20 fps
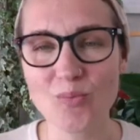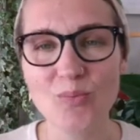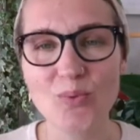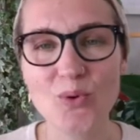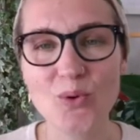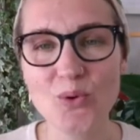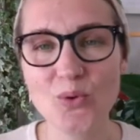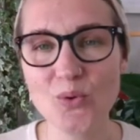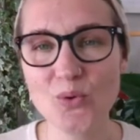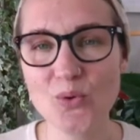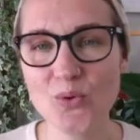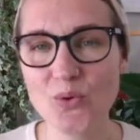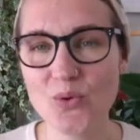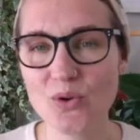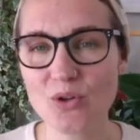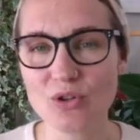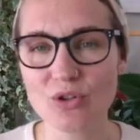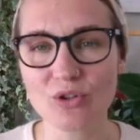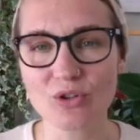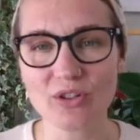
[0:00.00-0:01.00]
blue,
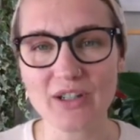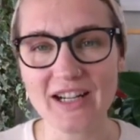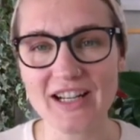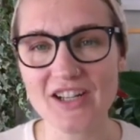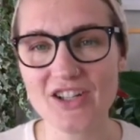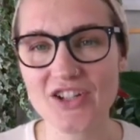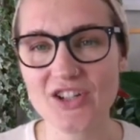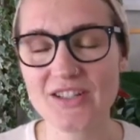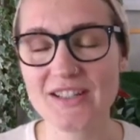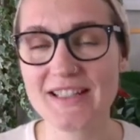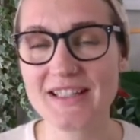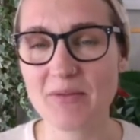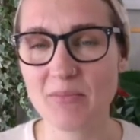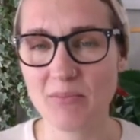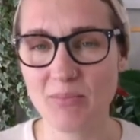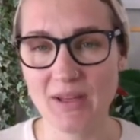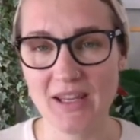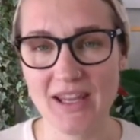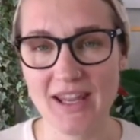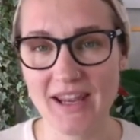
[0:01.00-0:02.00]
gracious
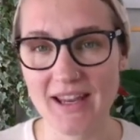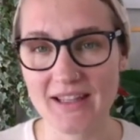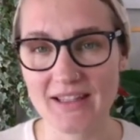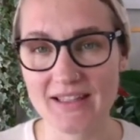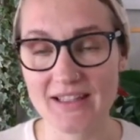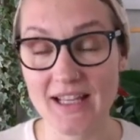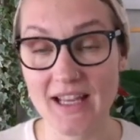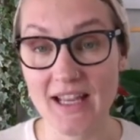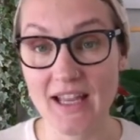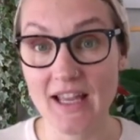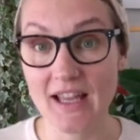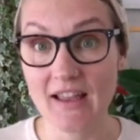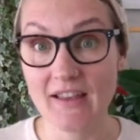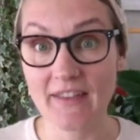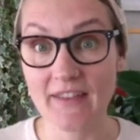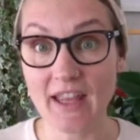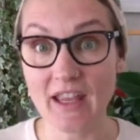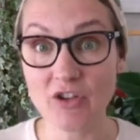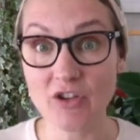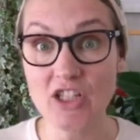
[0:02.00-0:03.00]
beings.
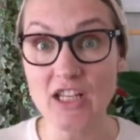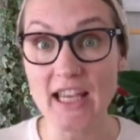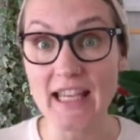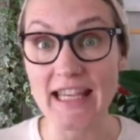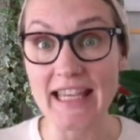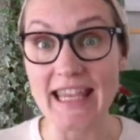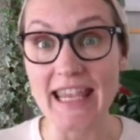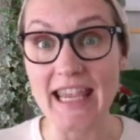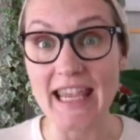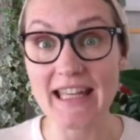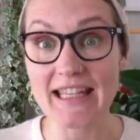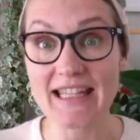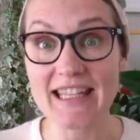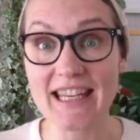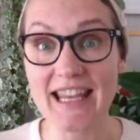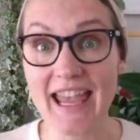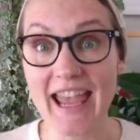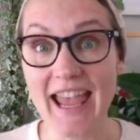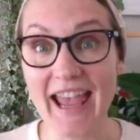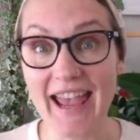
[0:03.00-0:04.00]
They have a
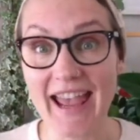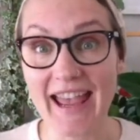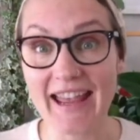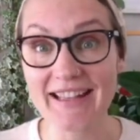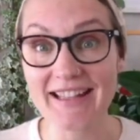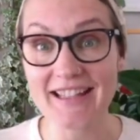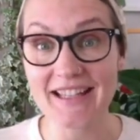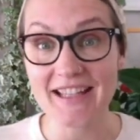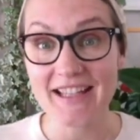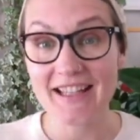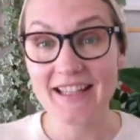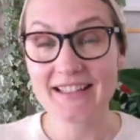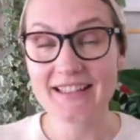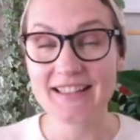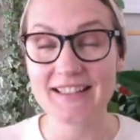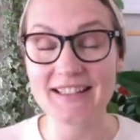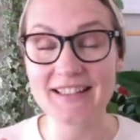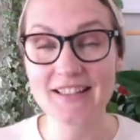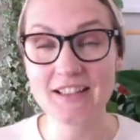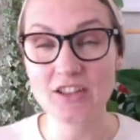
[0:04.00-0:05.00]
gigantic head
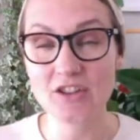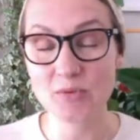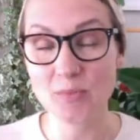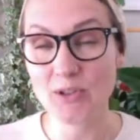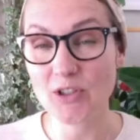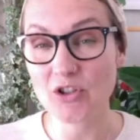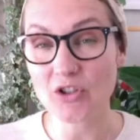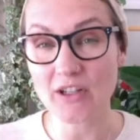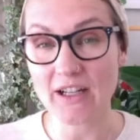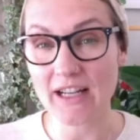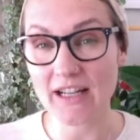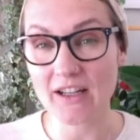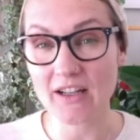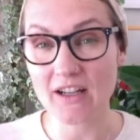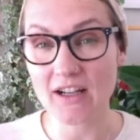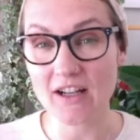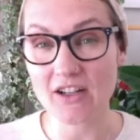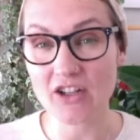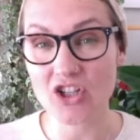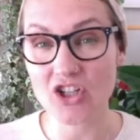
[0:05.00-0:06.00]
that is a little bit
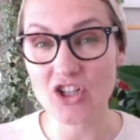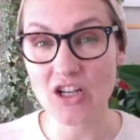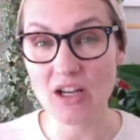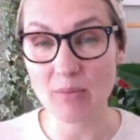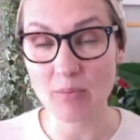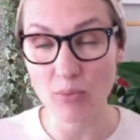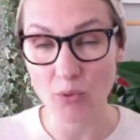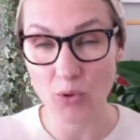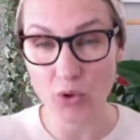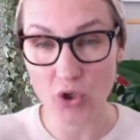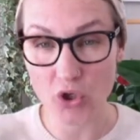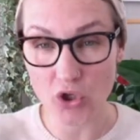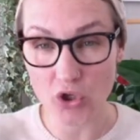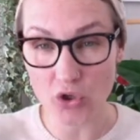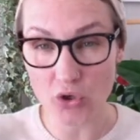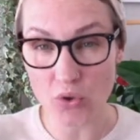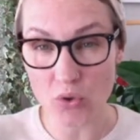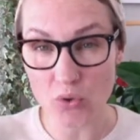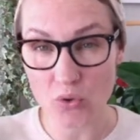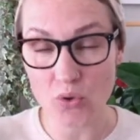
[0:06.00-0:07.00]
triangular shape,
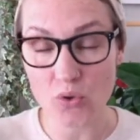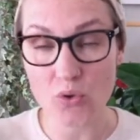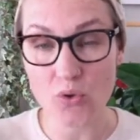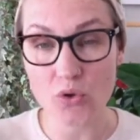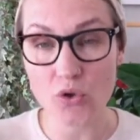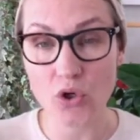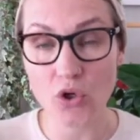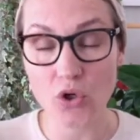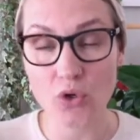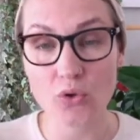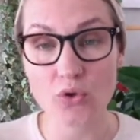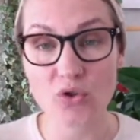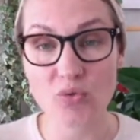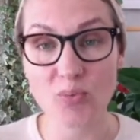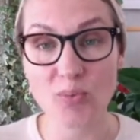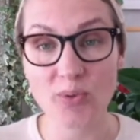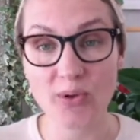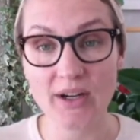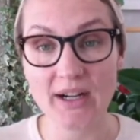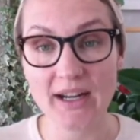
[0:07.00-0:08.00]
huge, huge
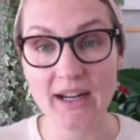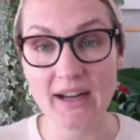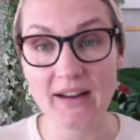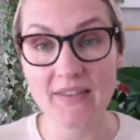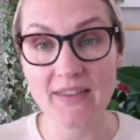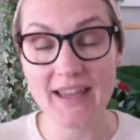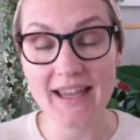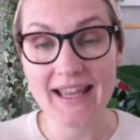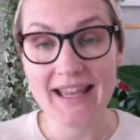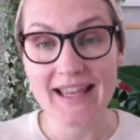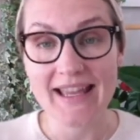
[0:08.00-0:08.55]
brain.